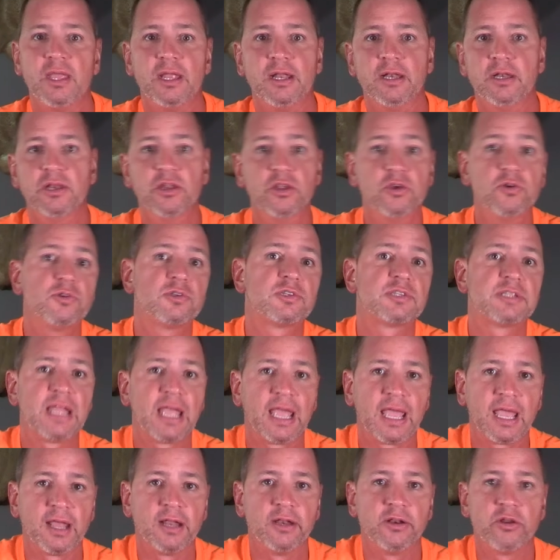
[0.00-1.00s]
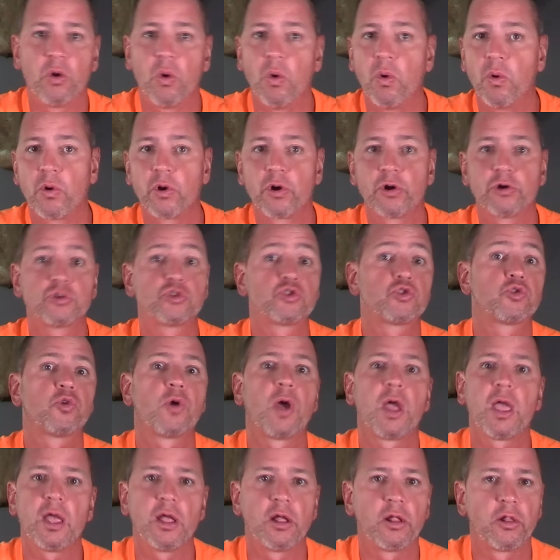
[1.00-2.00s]
newsstand or
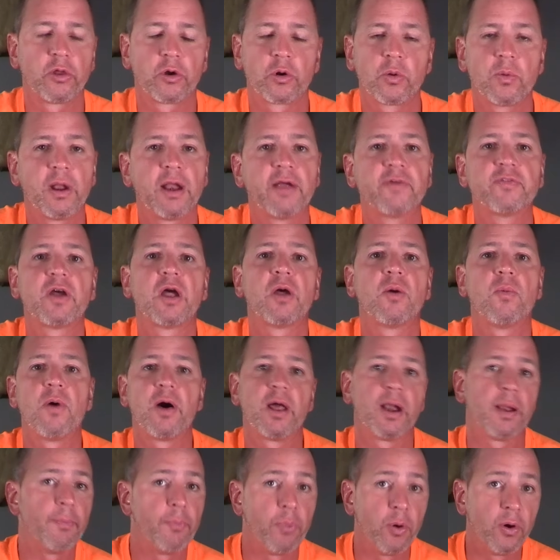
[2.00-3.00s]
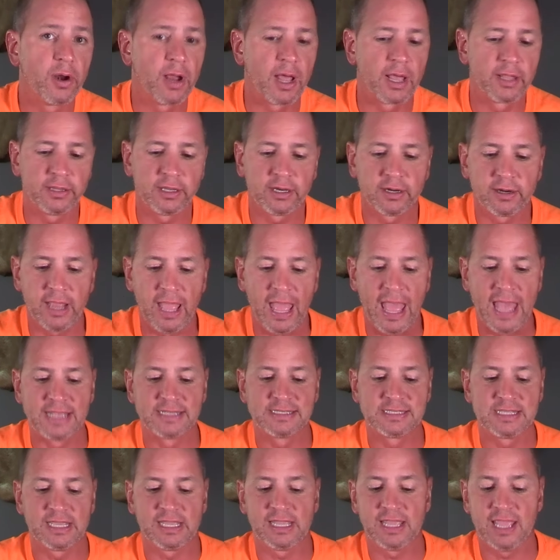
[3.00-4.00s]
trail or whatever I want to put on there
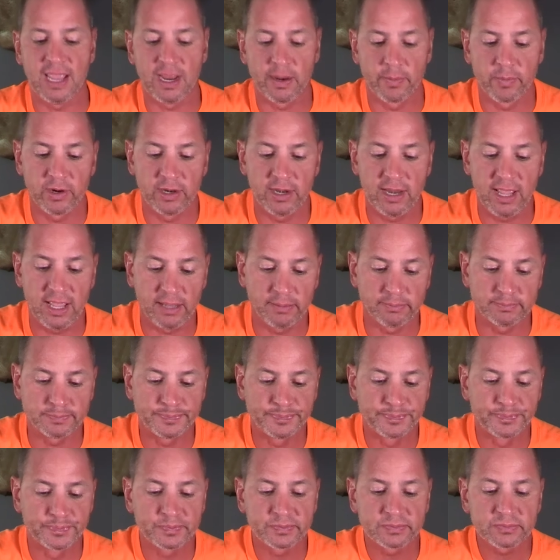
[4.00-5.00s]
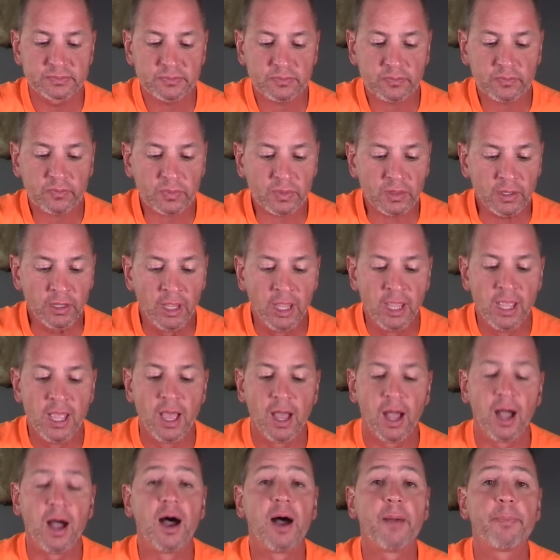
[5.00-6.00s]
as the camera name.
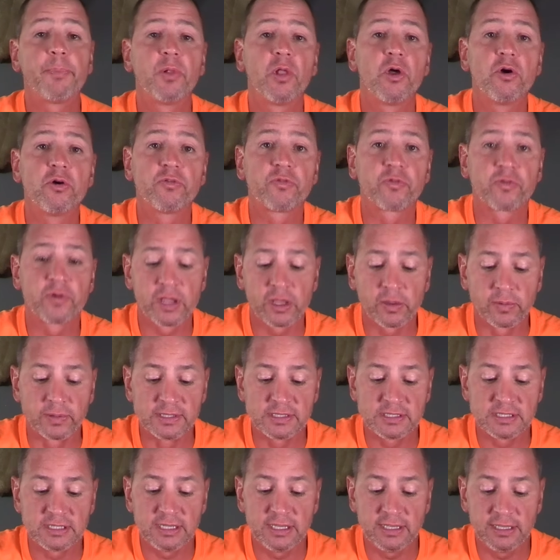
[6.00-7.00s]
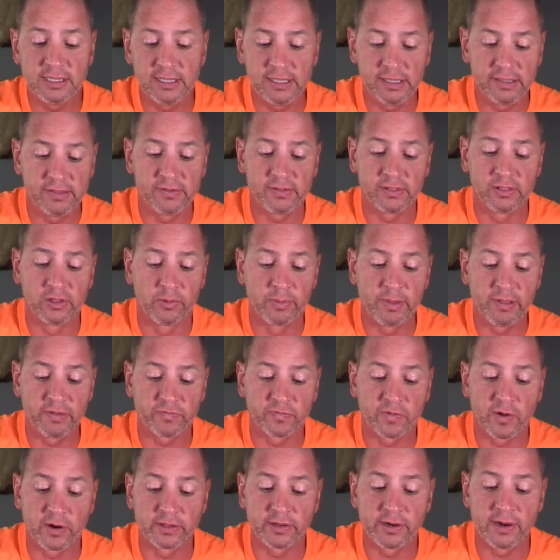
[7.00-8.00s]
Upload frequency, a little bit
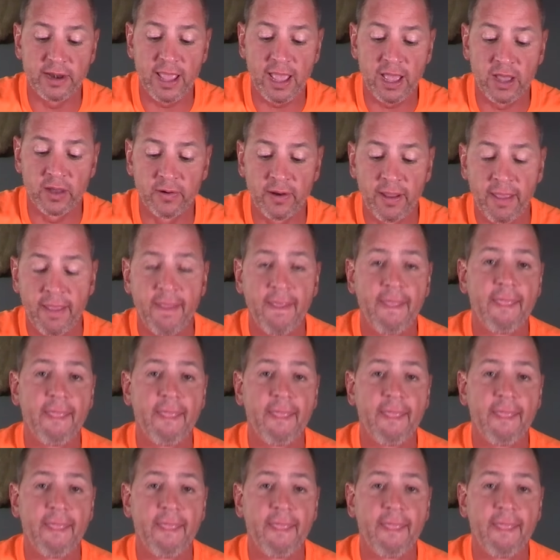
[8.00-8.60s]
farther down.